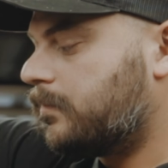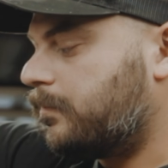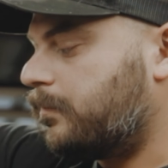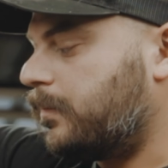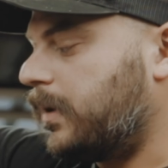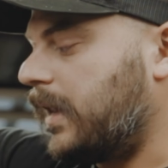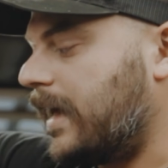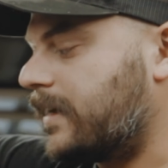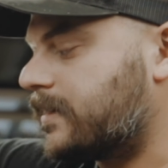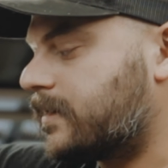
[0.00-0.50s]

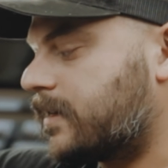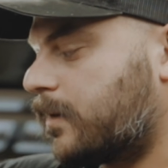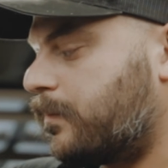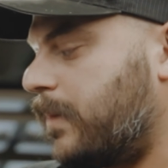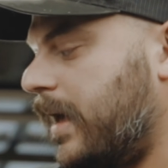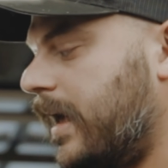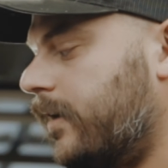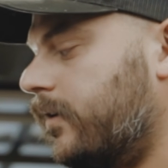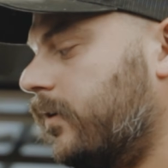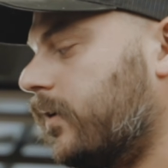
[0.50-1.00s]
plastic
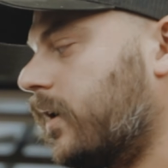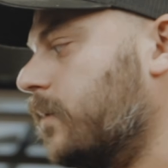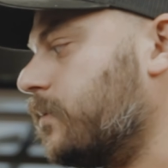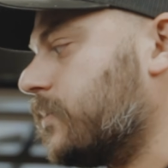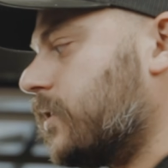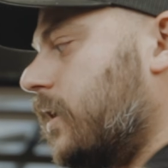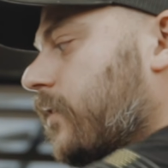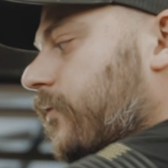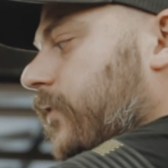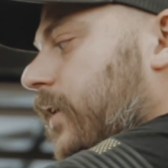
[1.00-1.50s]
panel
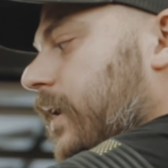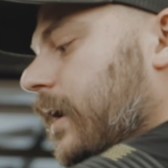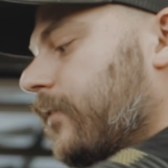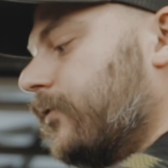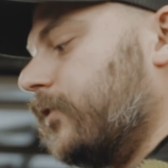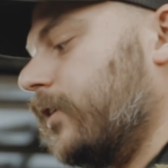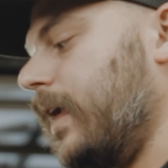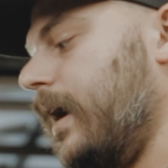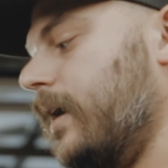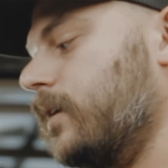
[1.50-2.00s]
comes off right
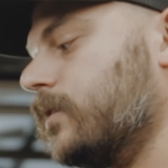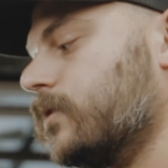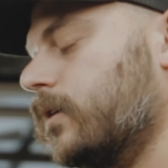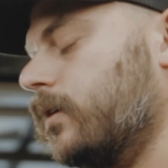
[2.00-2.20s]
after that.